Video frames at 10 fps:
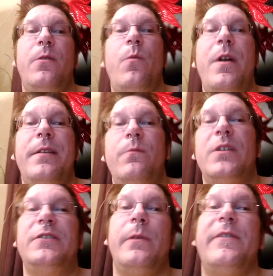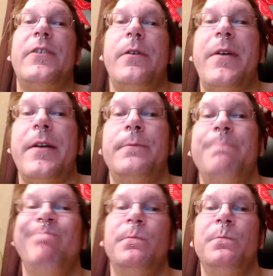no whatsoever around.
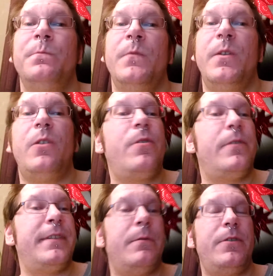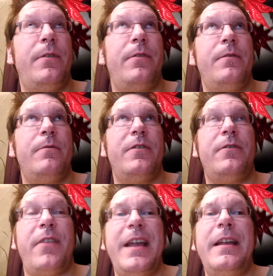The local, you'd
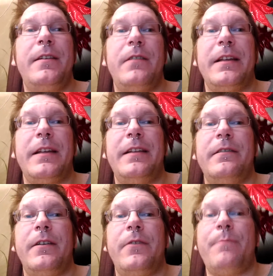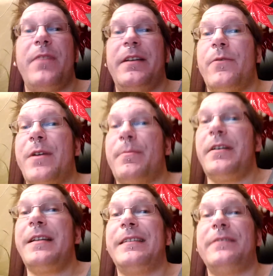think in Great
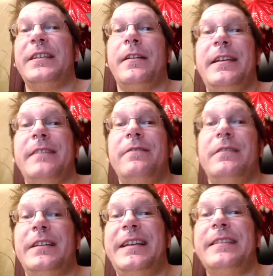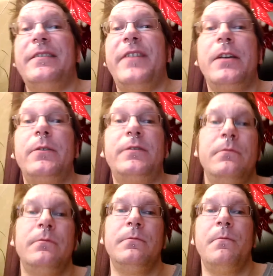Britain, as I've seen on Ian's videos,
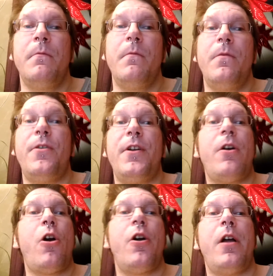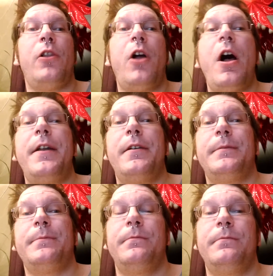there are a lot
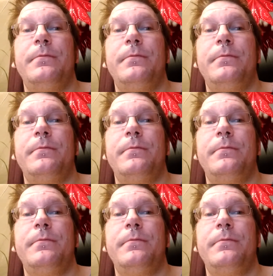of,